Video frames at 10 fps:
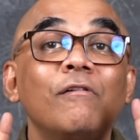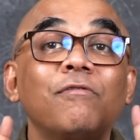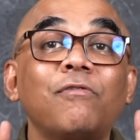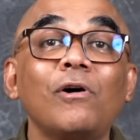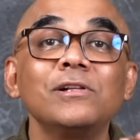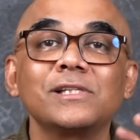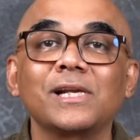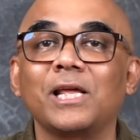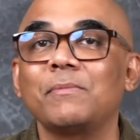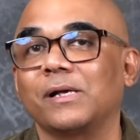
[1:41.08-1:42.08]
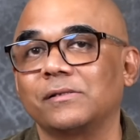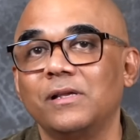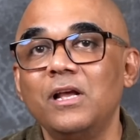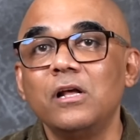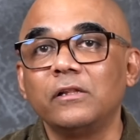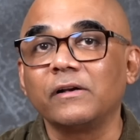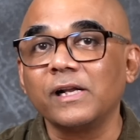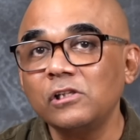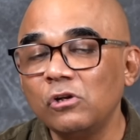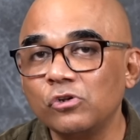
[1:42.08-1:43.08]
false climax. The
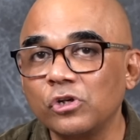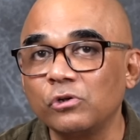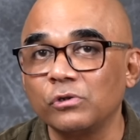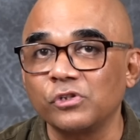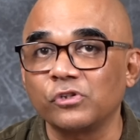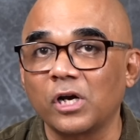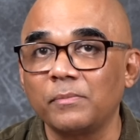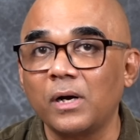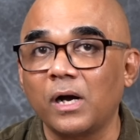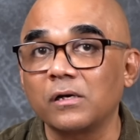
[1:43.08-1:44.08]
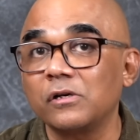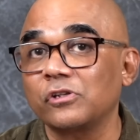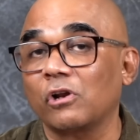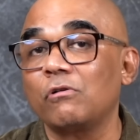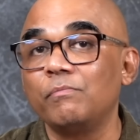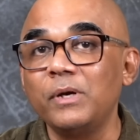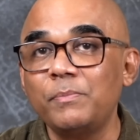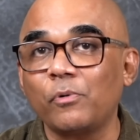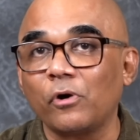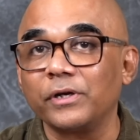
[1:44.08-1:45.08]
resolution to this drama occurs around
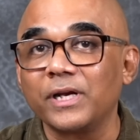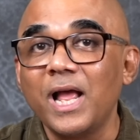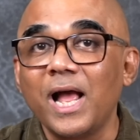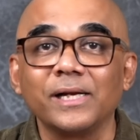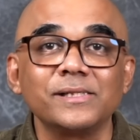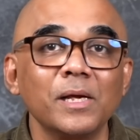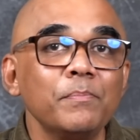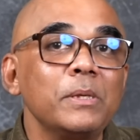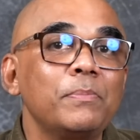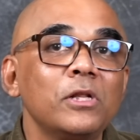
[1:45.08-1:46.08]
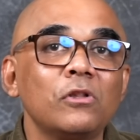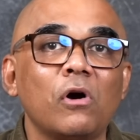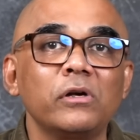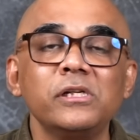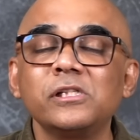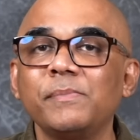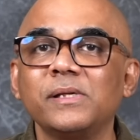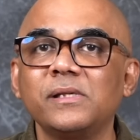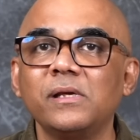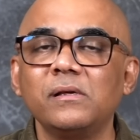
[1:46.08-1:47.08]
midpoint and some people in the audience may
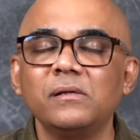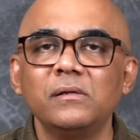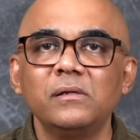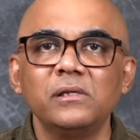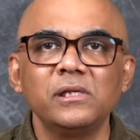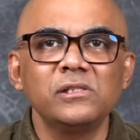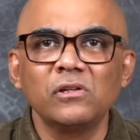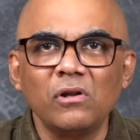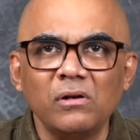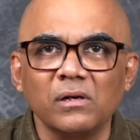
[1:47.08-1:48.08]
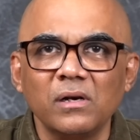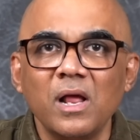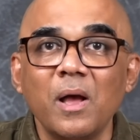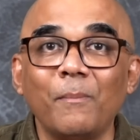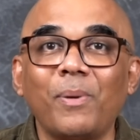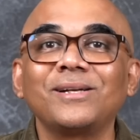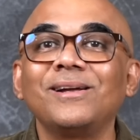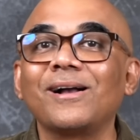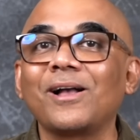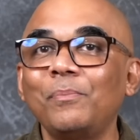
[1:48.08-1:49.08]
say, is that all? But
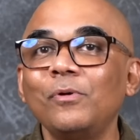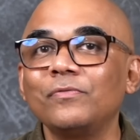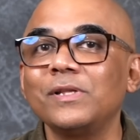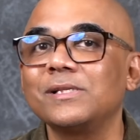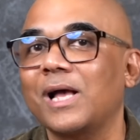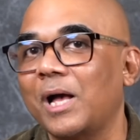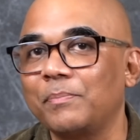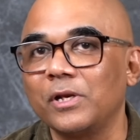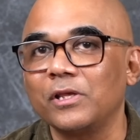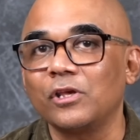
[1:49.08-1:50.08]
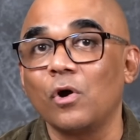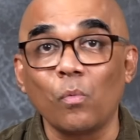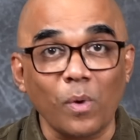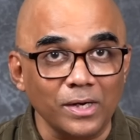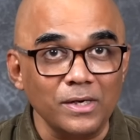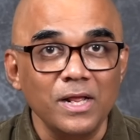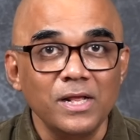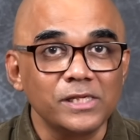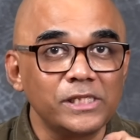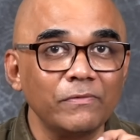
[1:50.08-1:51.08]
a couple of things are happening here. One,
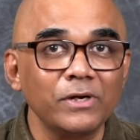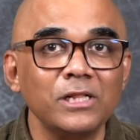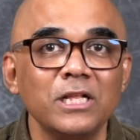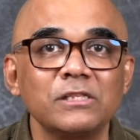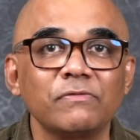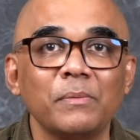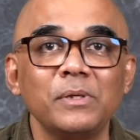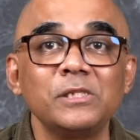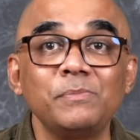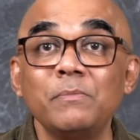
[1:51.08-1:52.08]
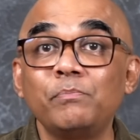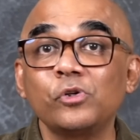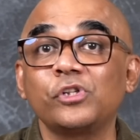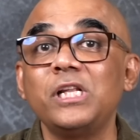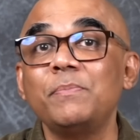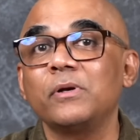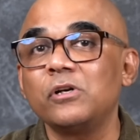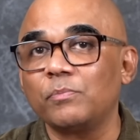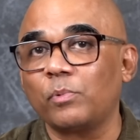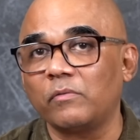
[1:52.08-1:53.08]
Sivanandan's family is being pushed deeper
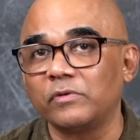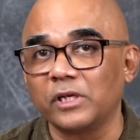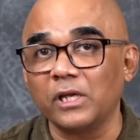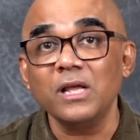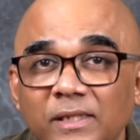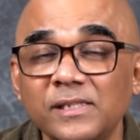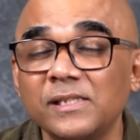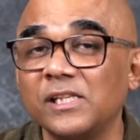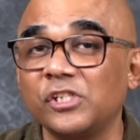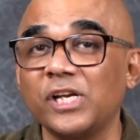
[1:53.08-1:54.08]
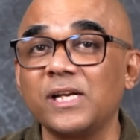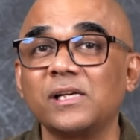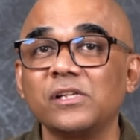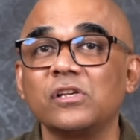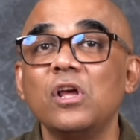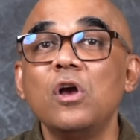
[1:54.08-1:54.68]
into poverty. This is the gentlest,